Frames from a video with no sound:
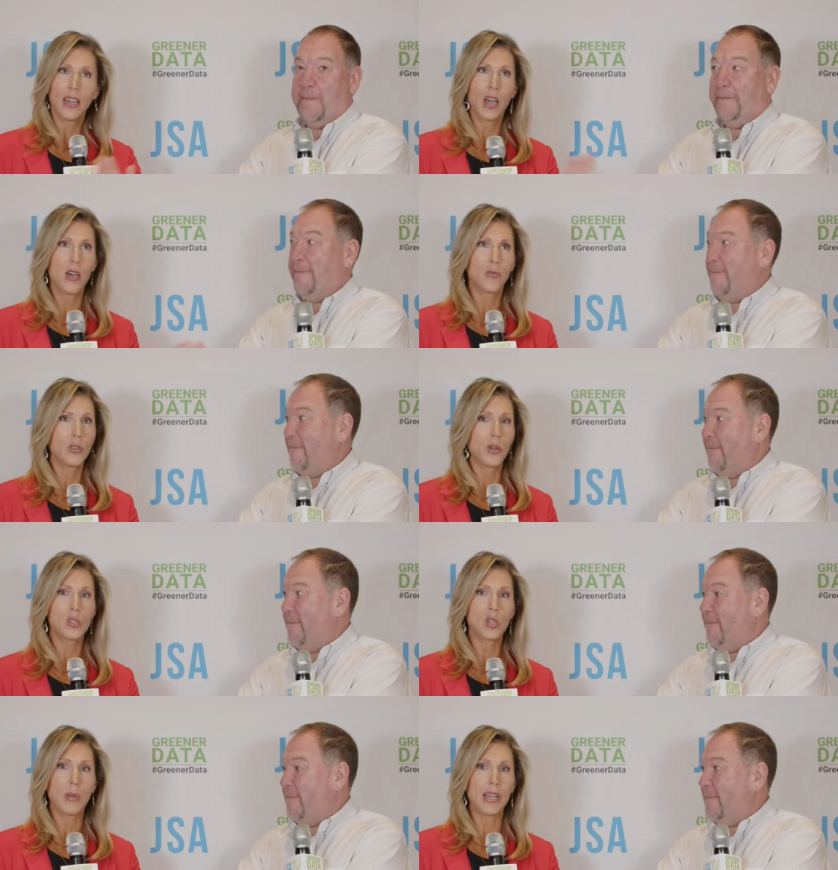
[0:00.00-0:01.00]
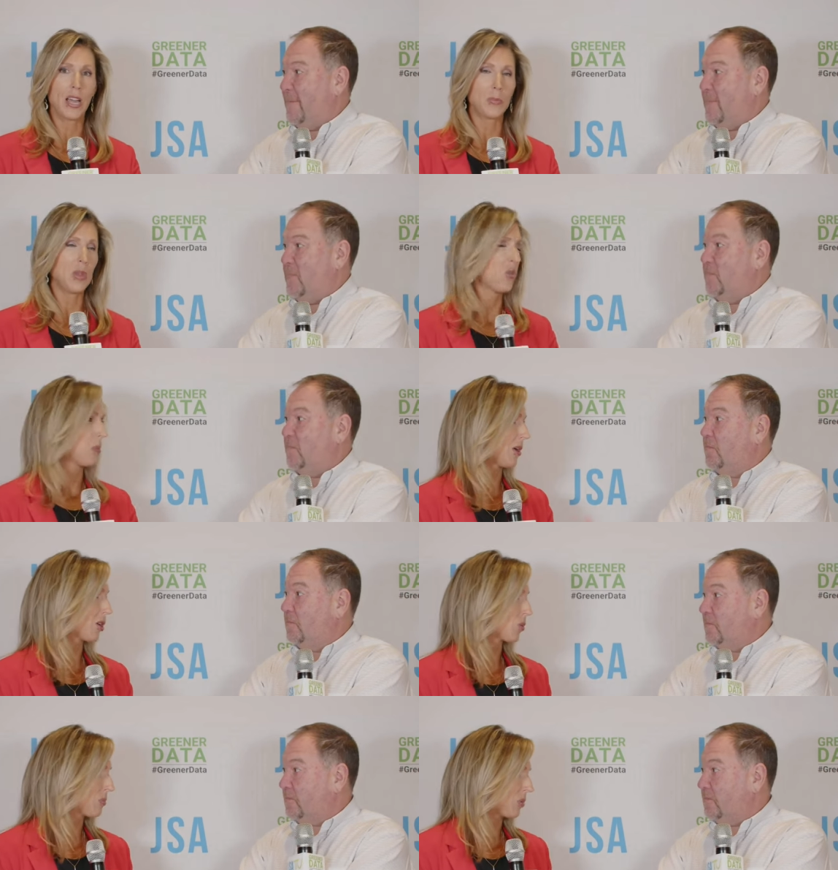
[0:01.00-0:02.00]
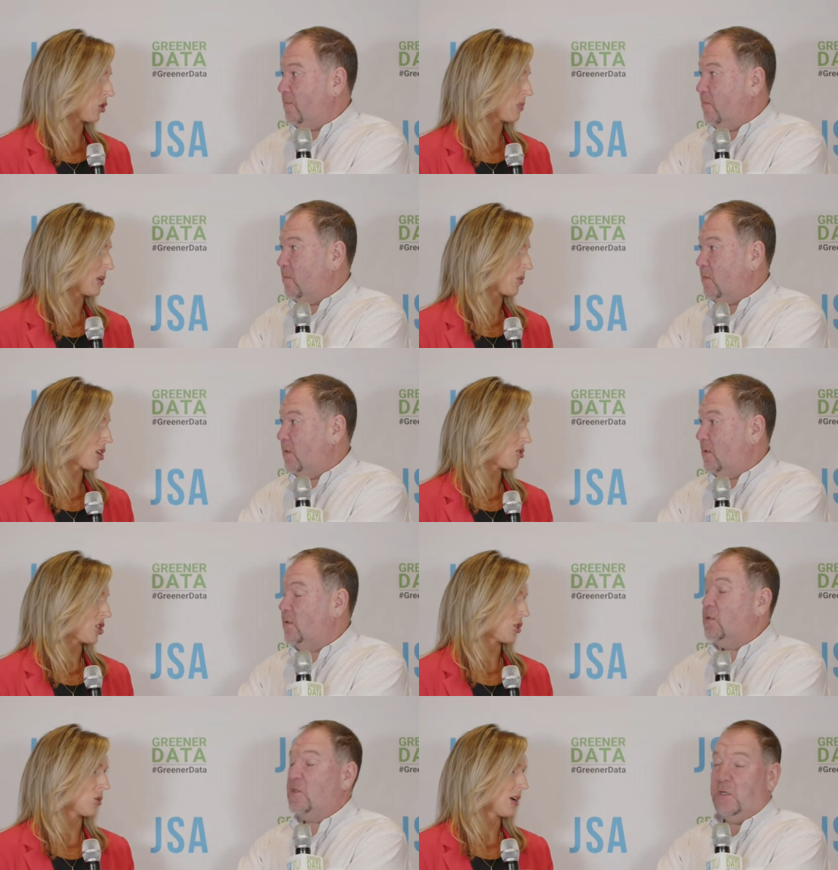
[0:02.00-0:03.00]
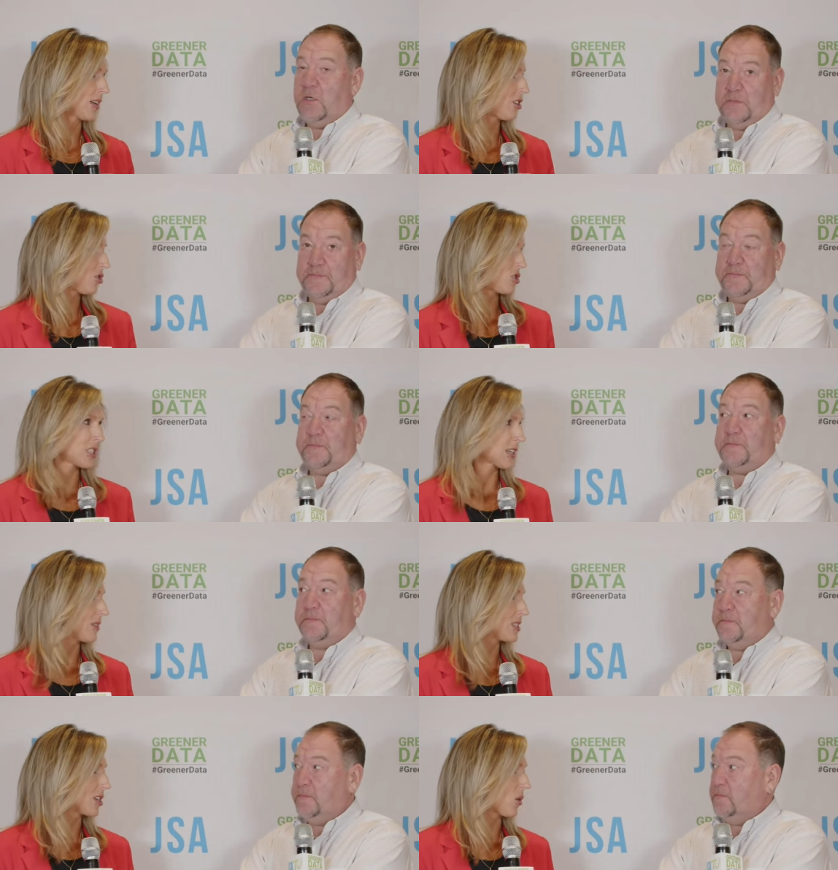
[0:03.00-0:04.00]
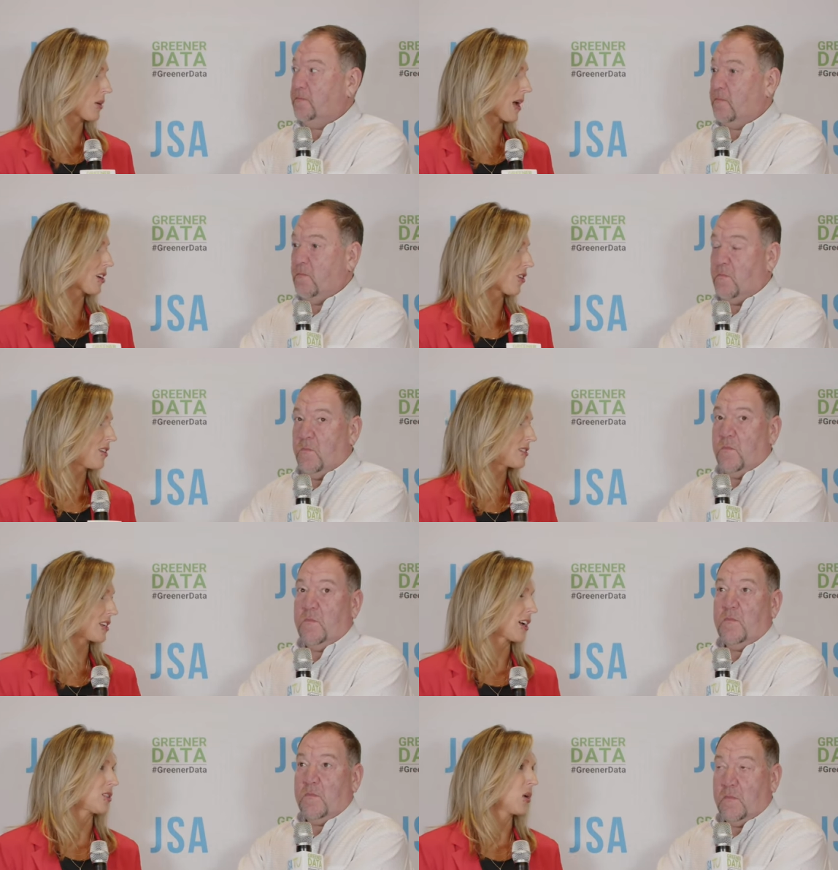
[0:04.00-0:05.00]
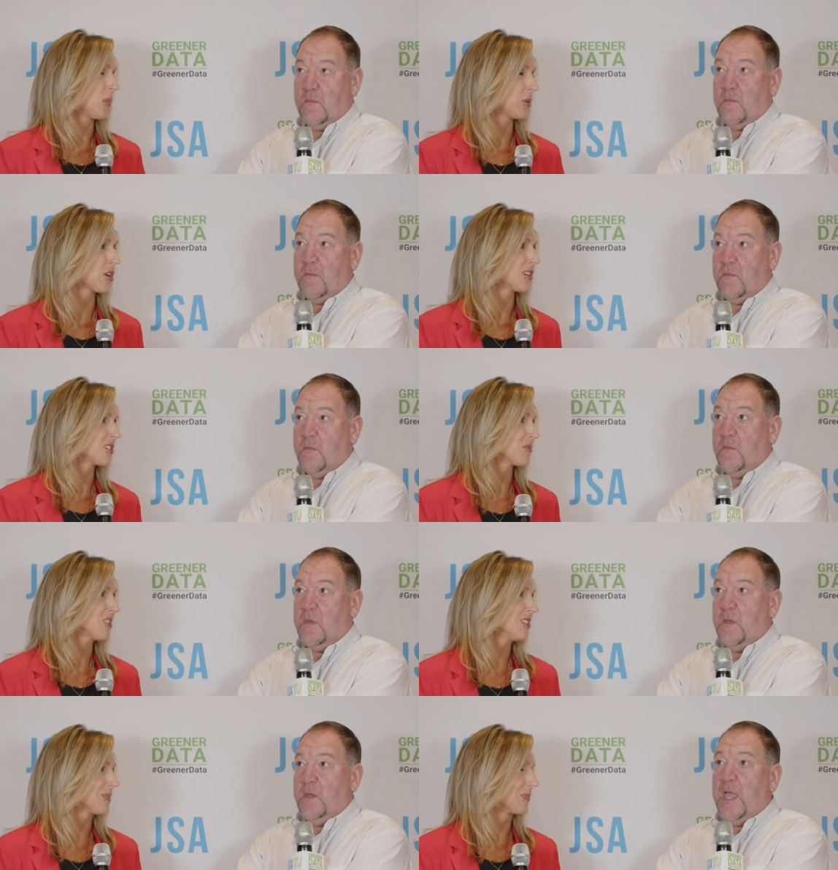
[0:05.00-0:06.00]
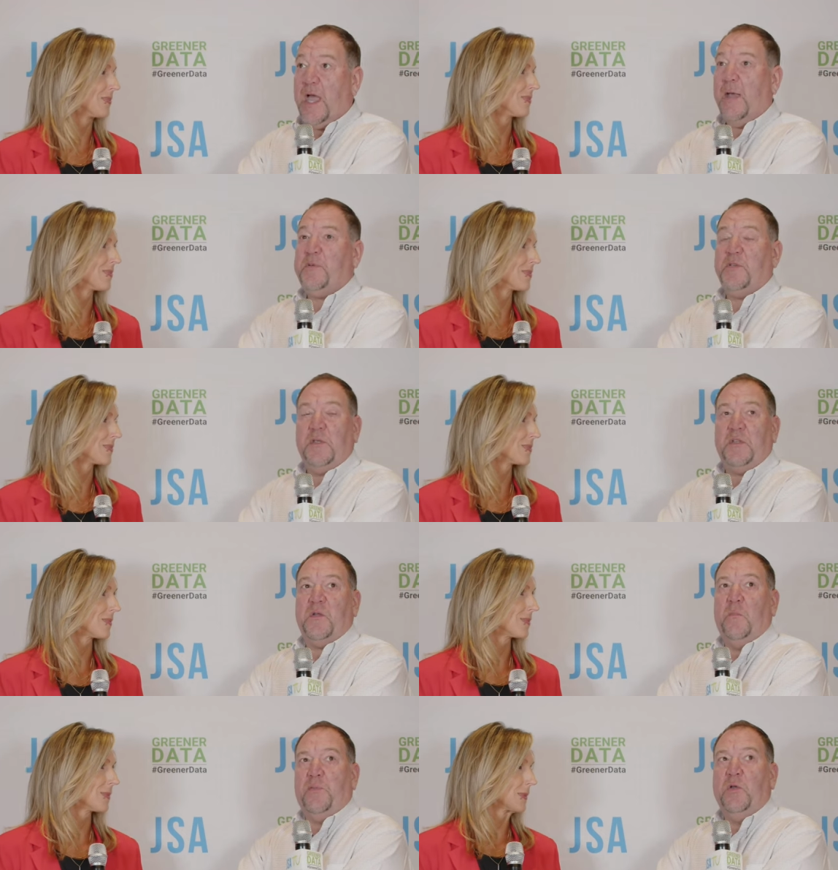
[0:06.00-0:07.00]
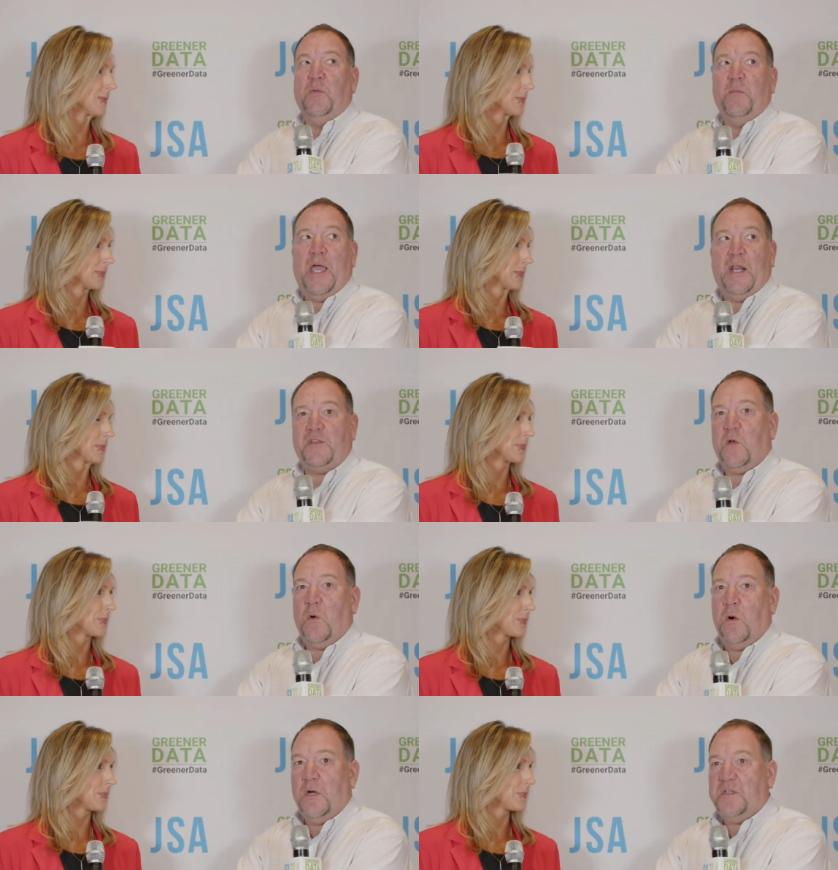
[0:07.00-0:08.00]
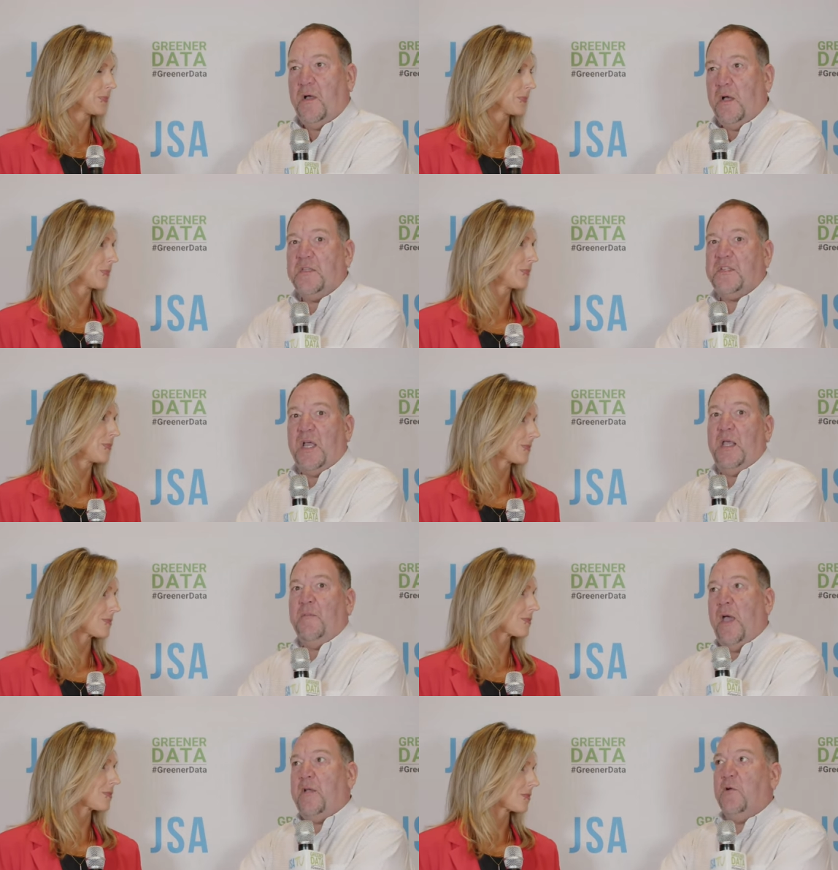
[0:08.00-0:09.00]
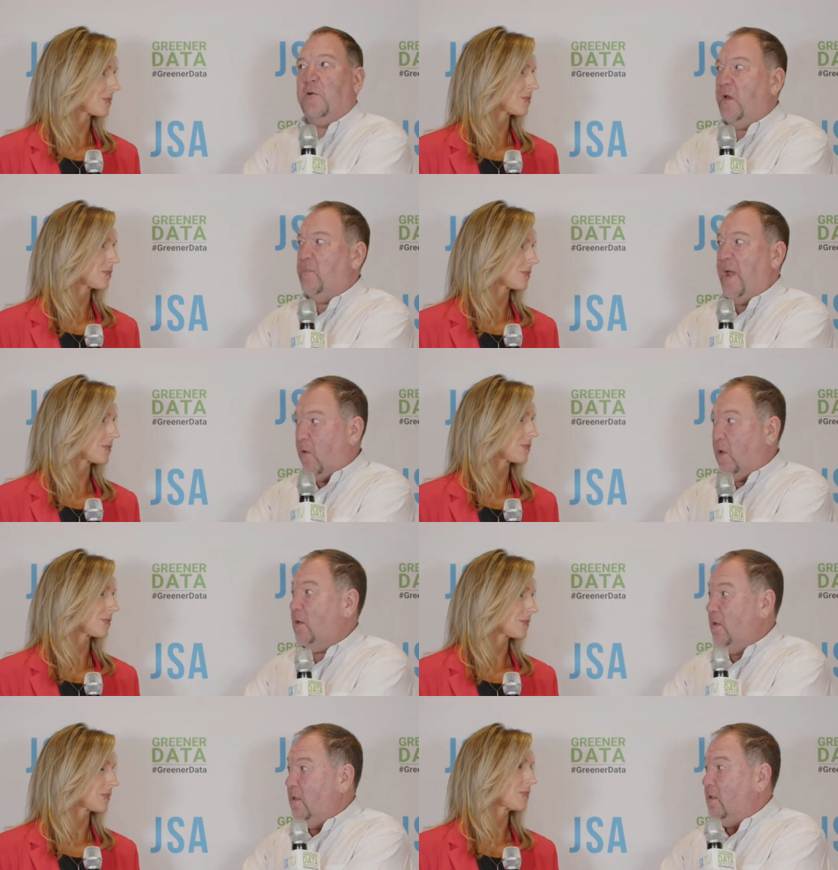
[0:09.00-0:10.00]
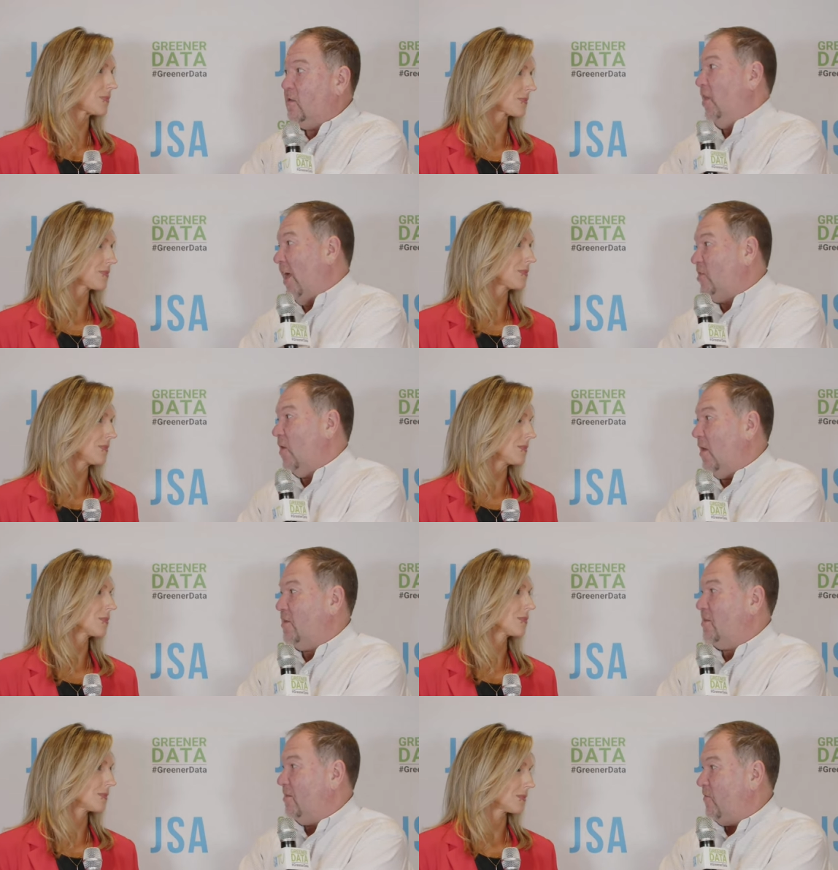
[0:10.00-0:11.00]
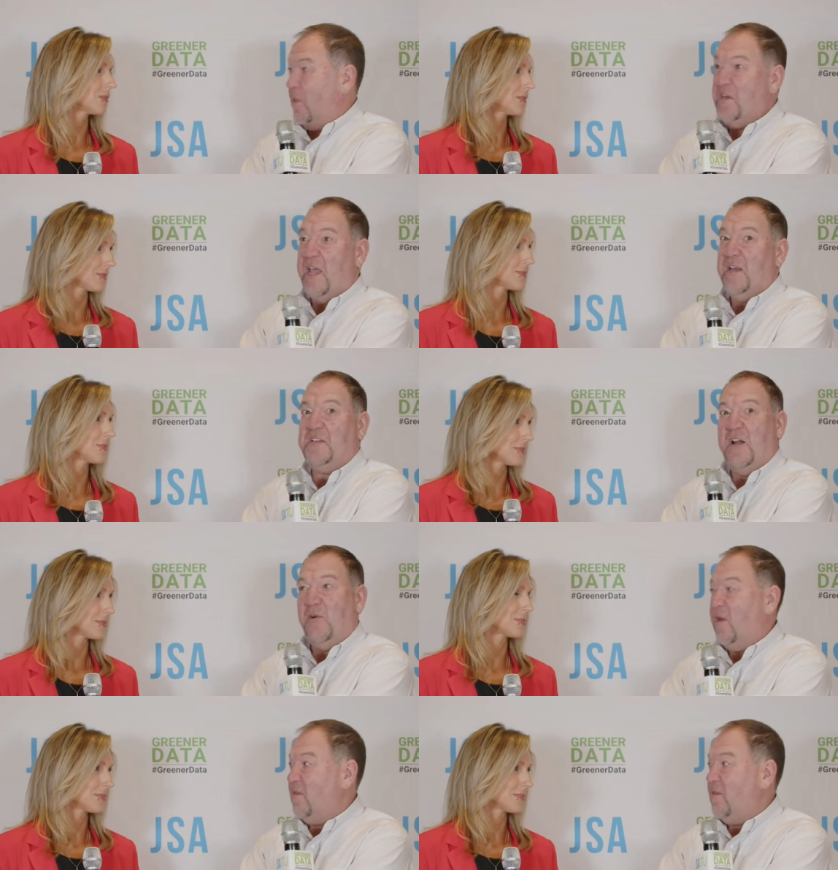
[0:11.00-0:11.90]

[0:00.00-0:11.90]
Speaker 1: uh, for those who might not be familiar with Bloom and what you do. Sure. Can you just give us a quick background on how you help your customers?
Speaker 2: Yeah, absolutely. So, Bloom at its core is on site microgrid power. So, electrons for the data center or